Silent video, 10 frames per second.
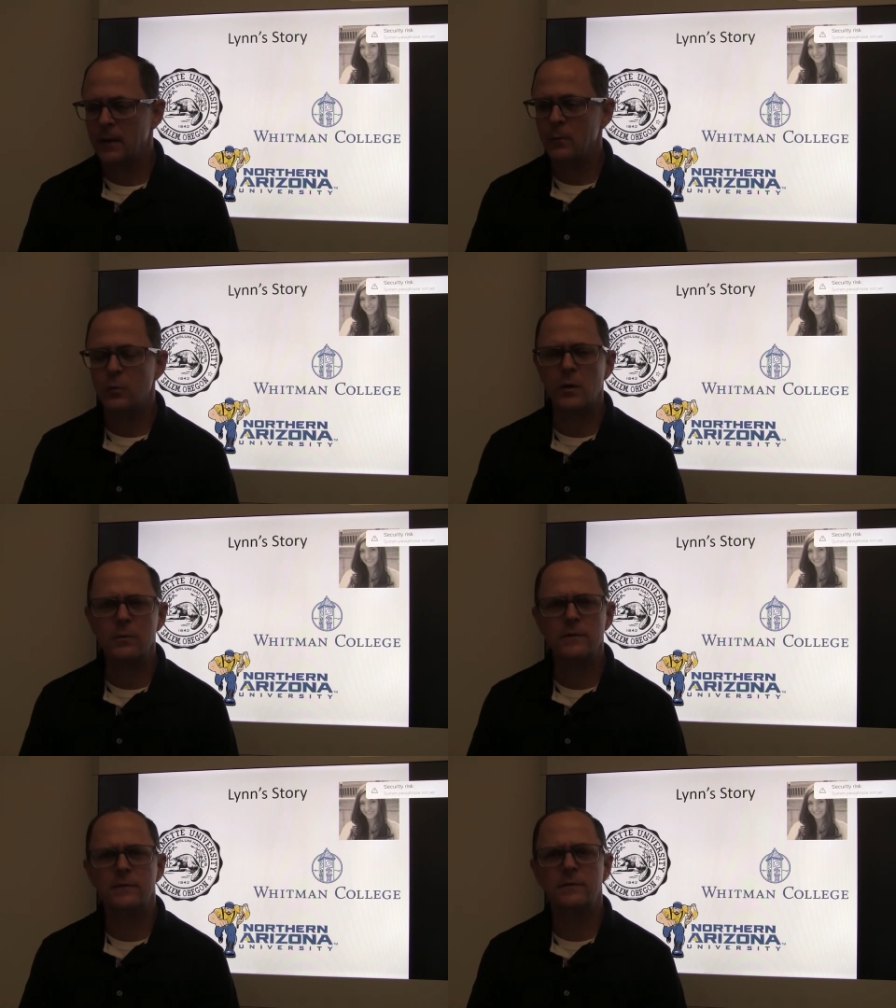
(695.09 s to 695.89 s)
What
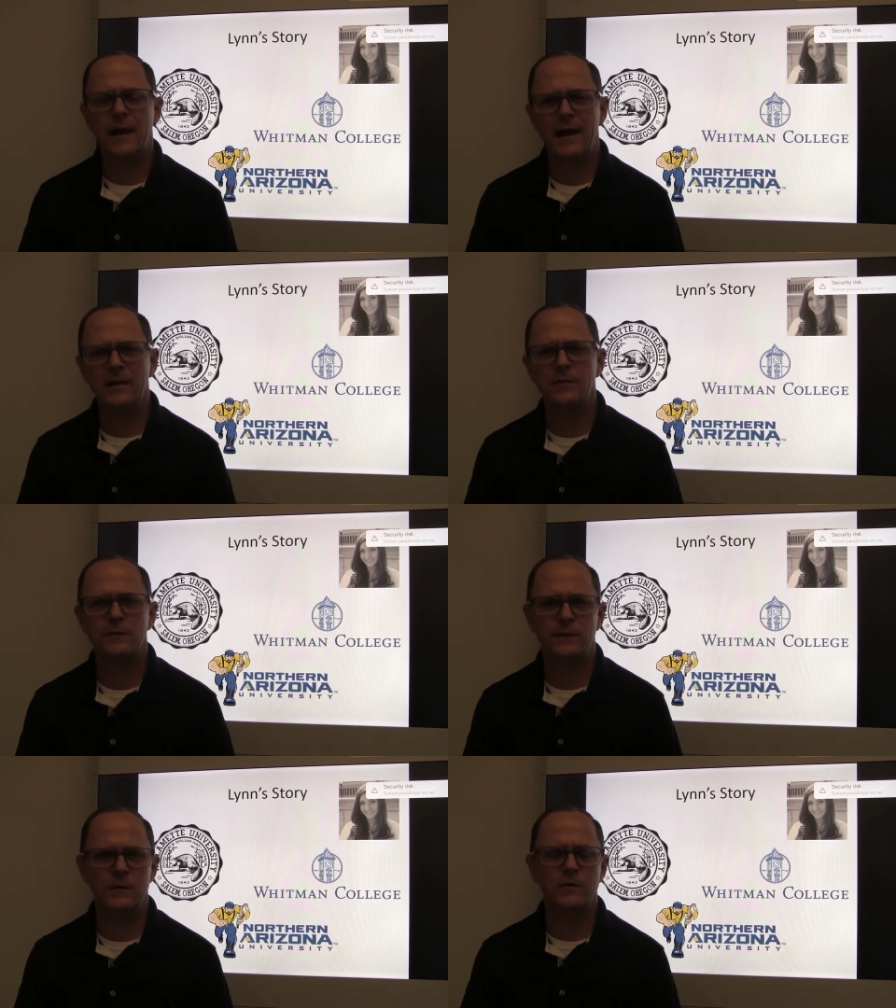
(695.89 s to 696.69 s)
was Dad's
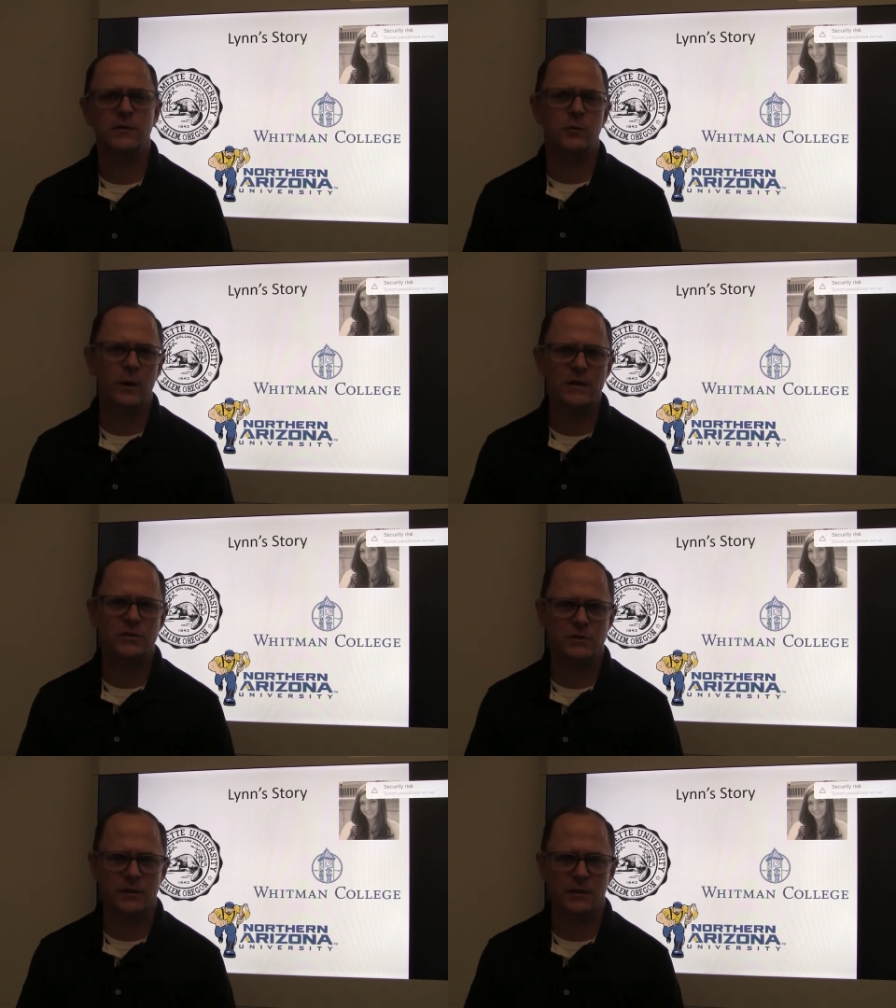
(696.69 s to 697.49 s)
first
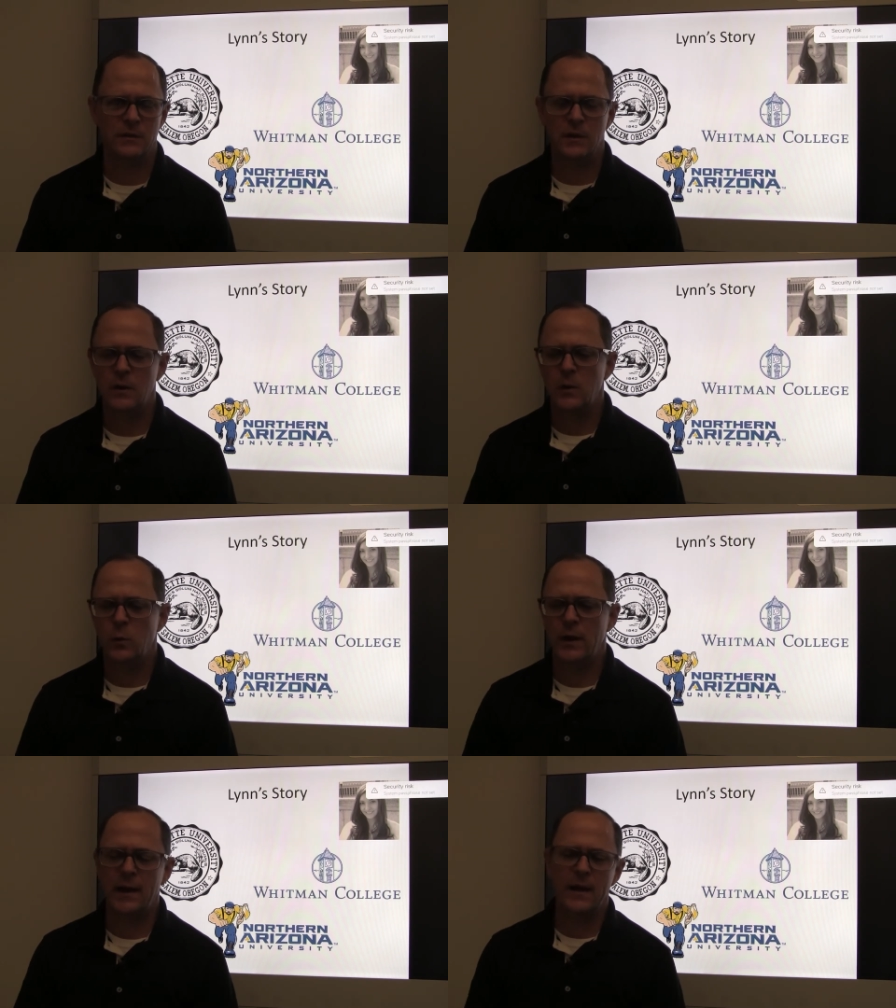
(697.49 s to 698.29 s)
question
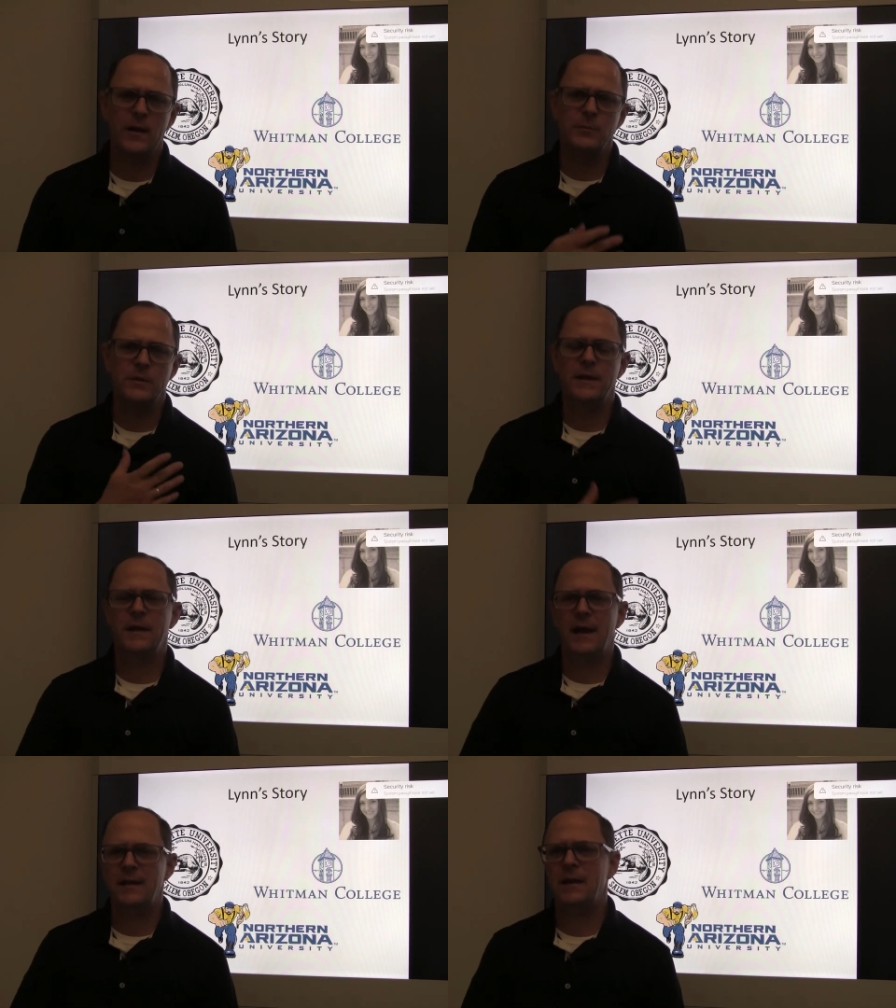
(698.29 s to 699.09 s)
when I helped Lynn
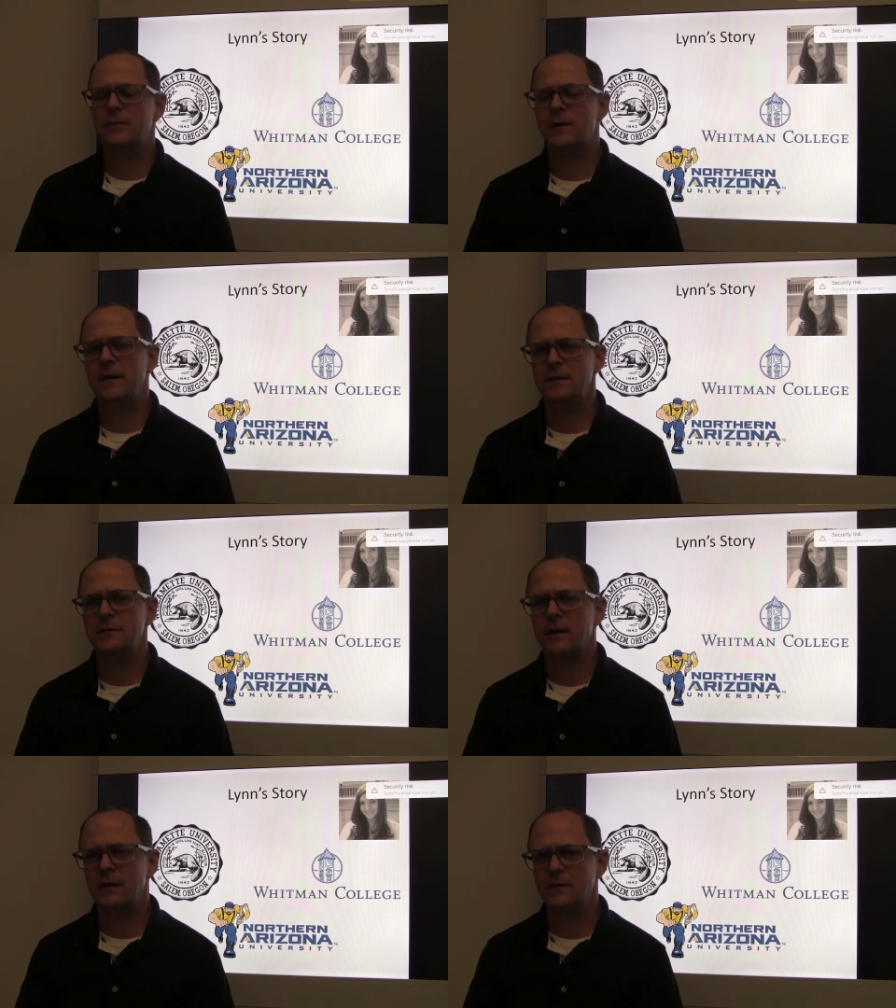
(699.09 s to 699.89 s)
identify these
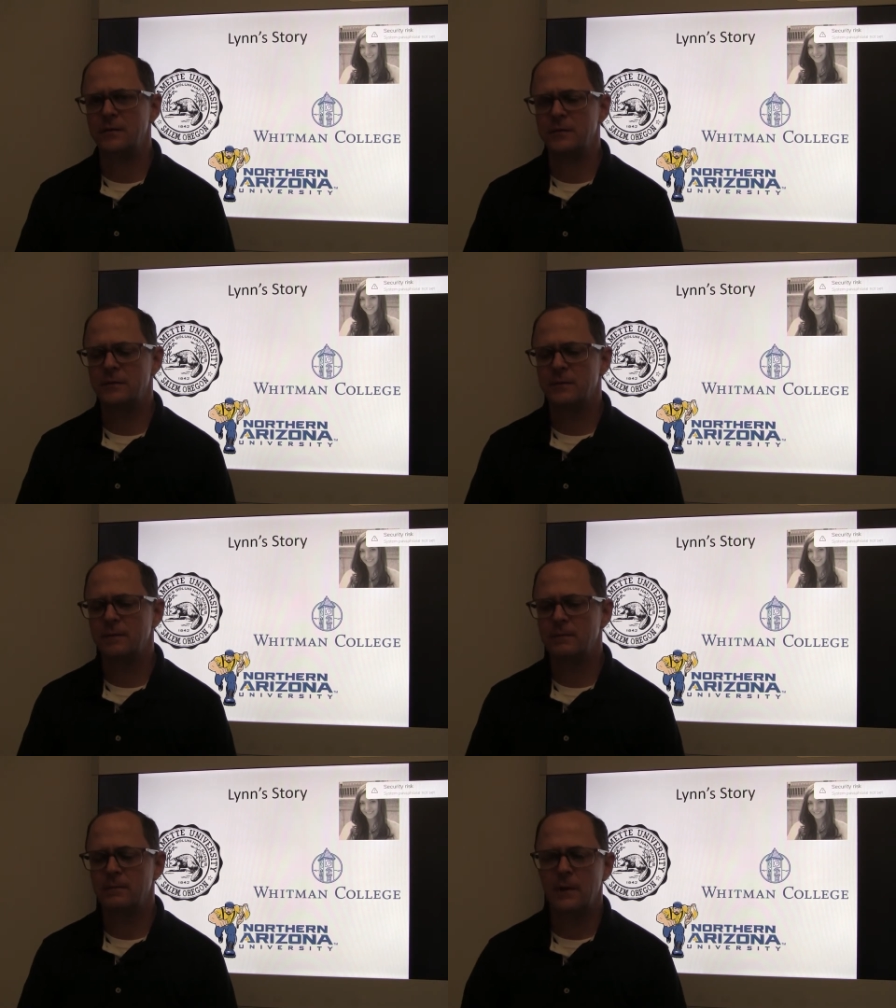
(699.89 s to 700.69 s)
colleges?
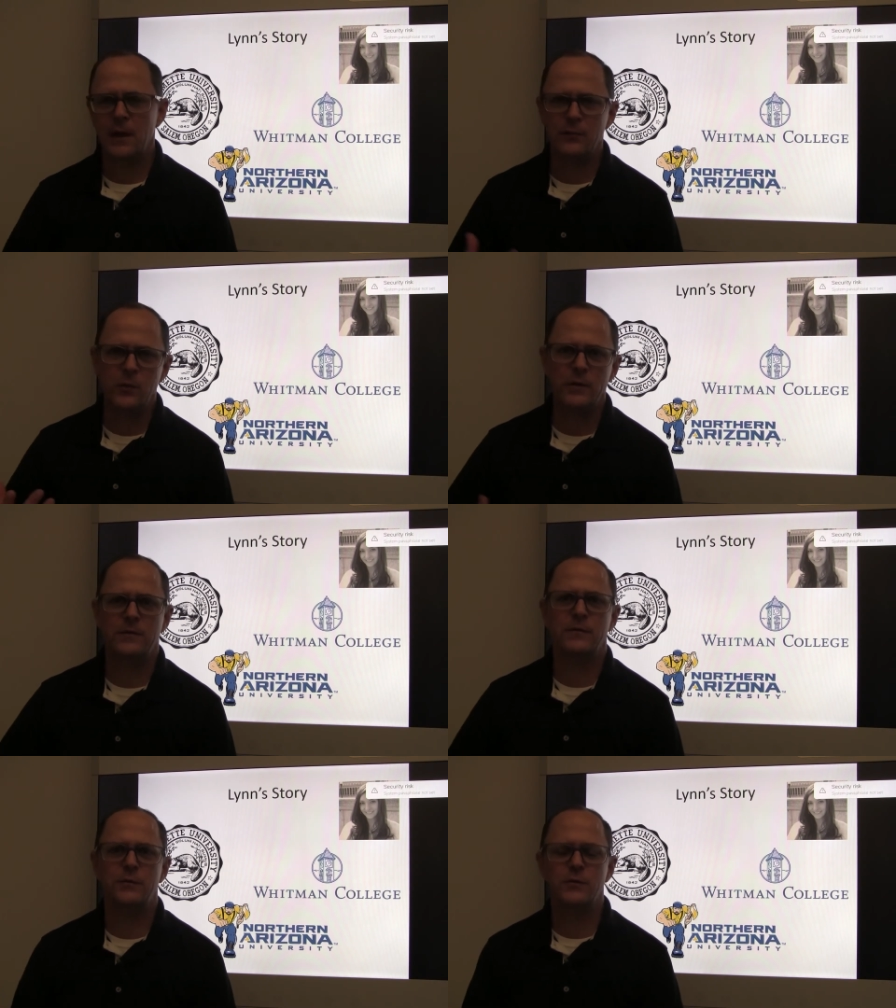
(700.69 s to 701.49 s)
Of course,
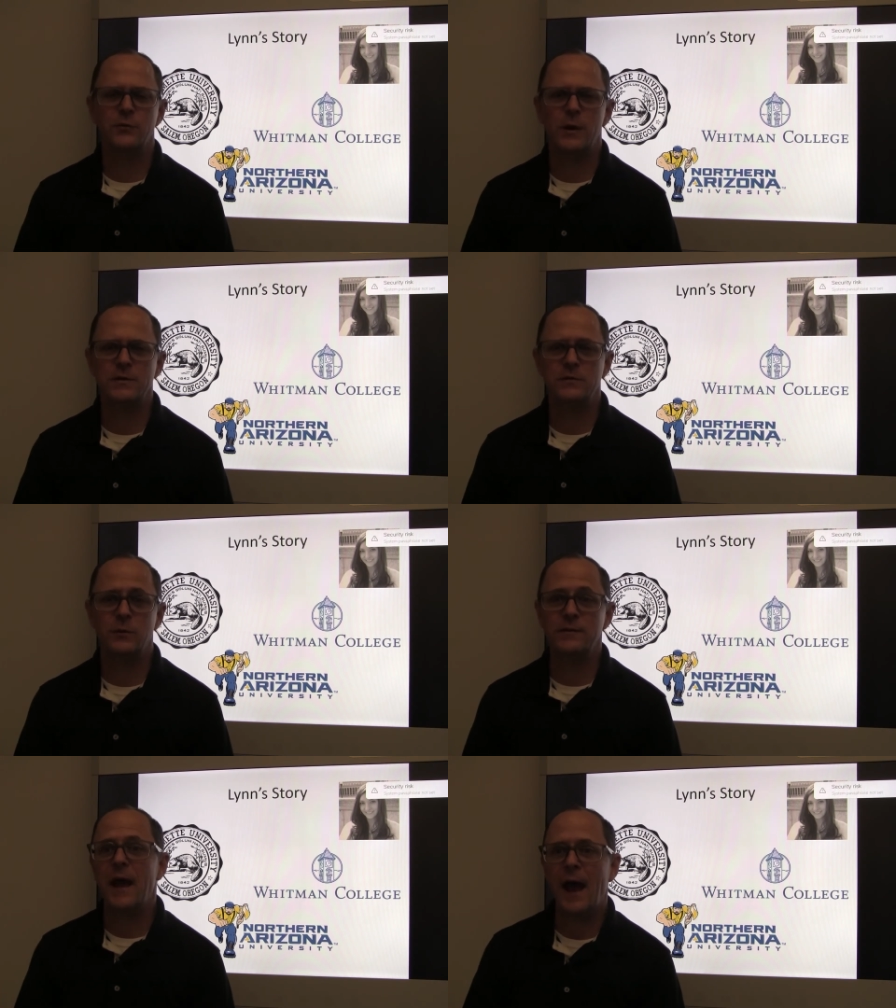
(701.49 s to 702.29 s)
his first question
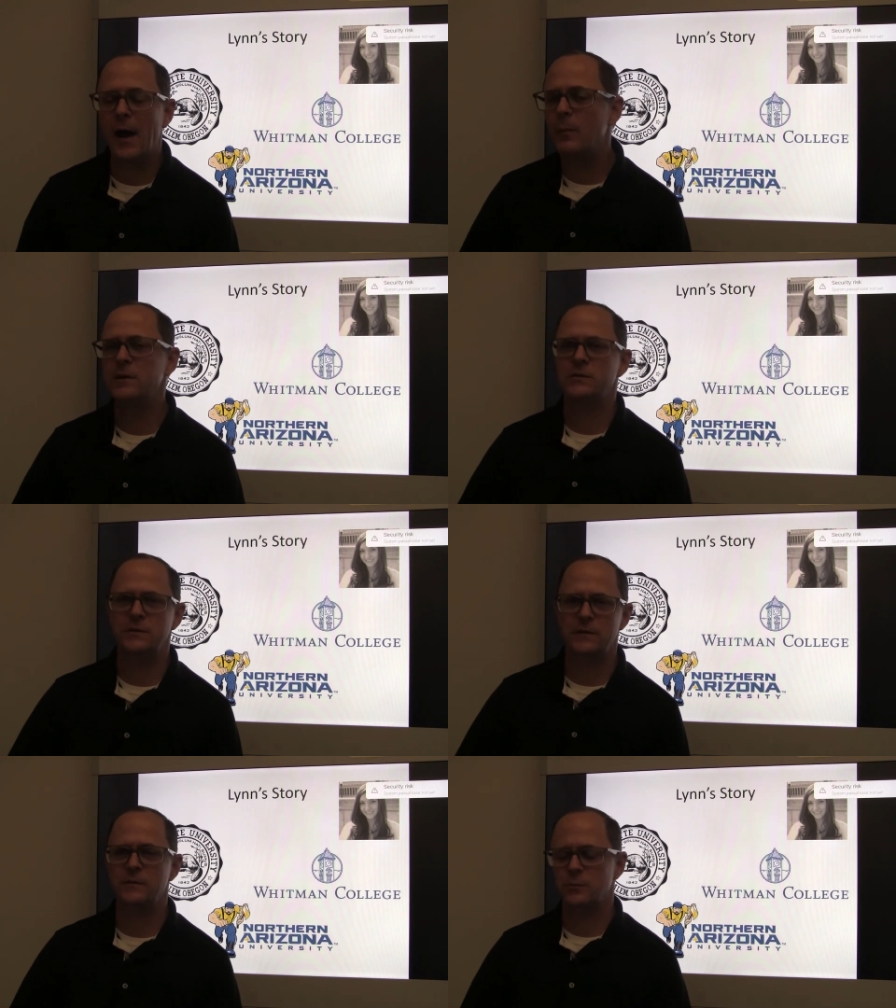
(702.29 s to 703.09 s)
was, how much are
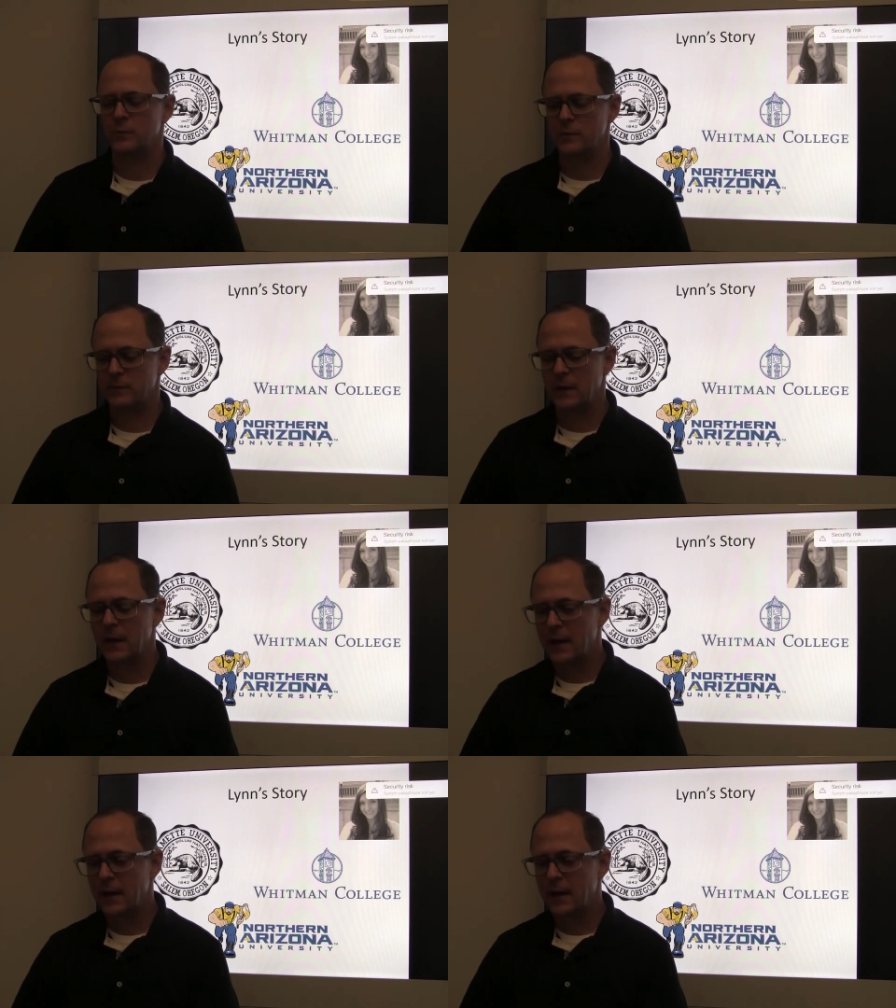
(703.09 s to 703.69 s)
these schools?